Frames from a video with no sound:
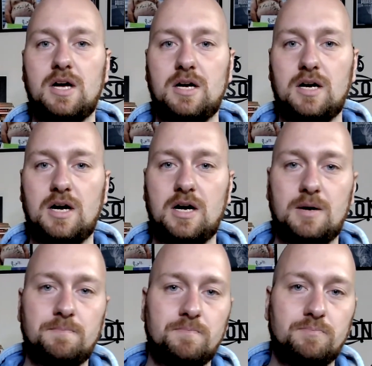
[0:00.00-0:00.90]

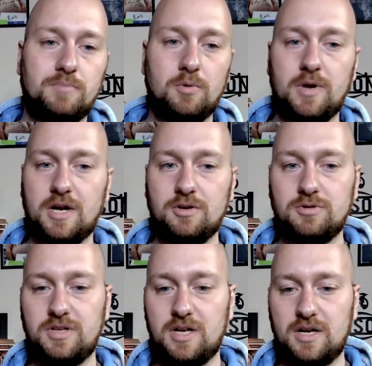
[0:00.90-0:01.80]
But when I do
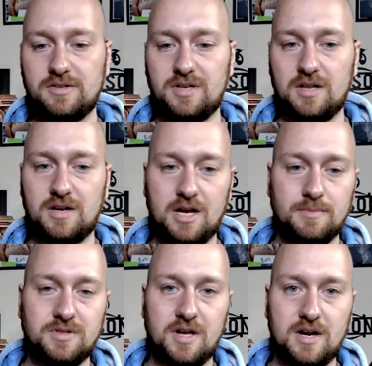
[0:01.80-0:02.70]
see it on sale on
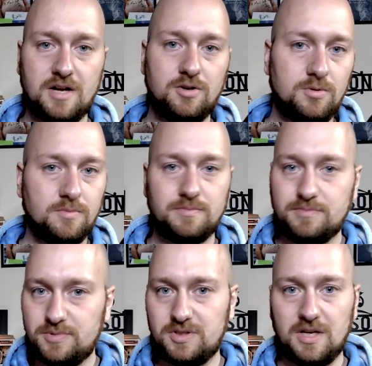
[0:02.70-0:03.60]
Amazon, I do
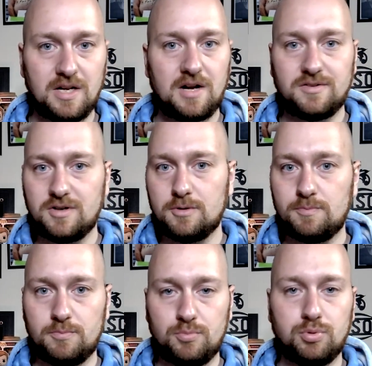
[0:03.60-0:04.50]
see it on sale
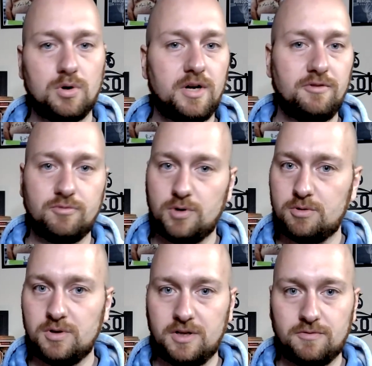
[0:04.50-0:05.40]
pretty
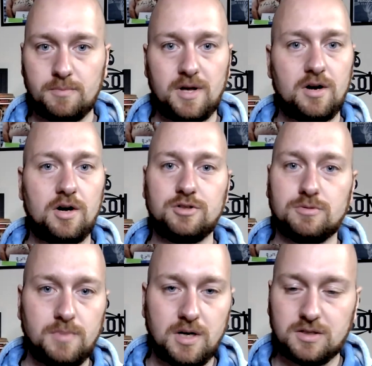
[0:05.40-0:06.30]
frequently for about
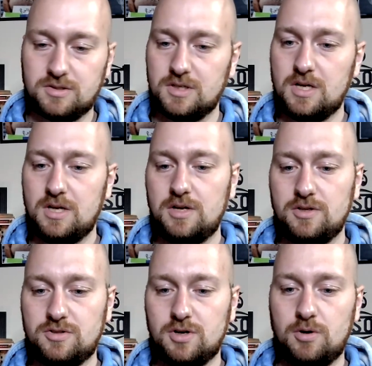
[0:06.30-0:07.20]
$100.
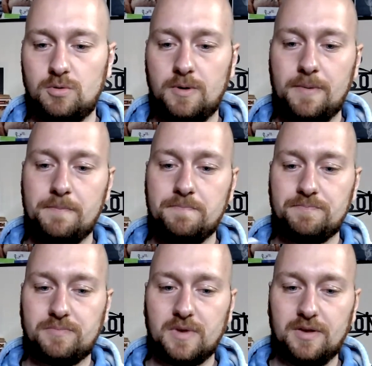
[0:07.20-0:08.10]
So
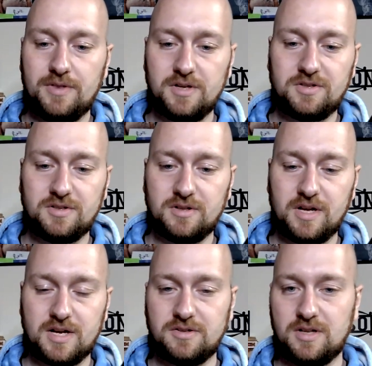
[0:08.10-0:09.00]
this is,
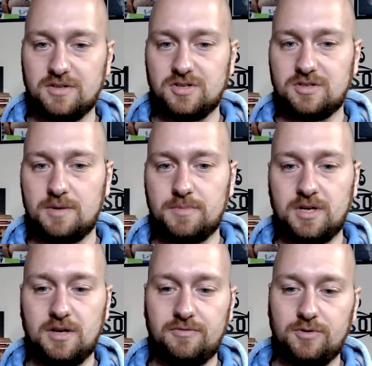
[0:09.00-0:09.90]
like I said, is just something
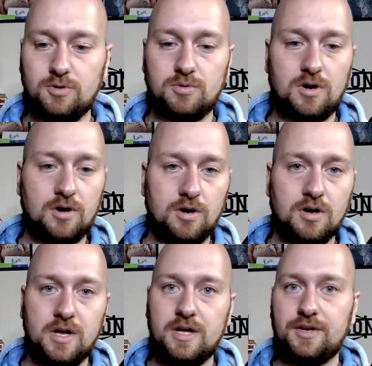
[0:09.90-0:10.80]
if you are
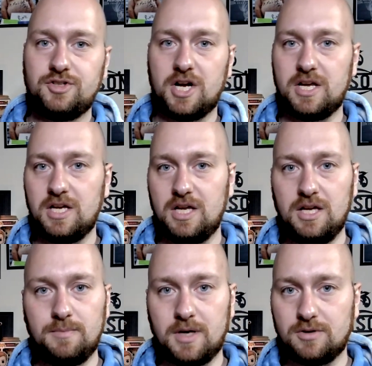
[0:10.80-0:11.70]
checking
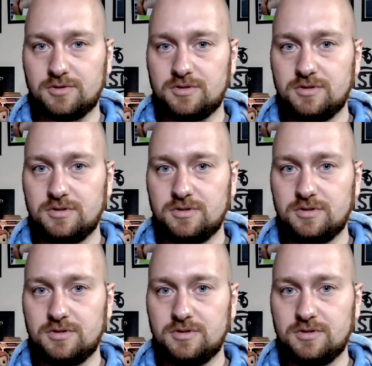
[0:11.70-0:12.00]
emails,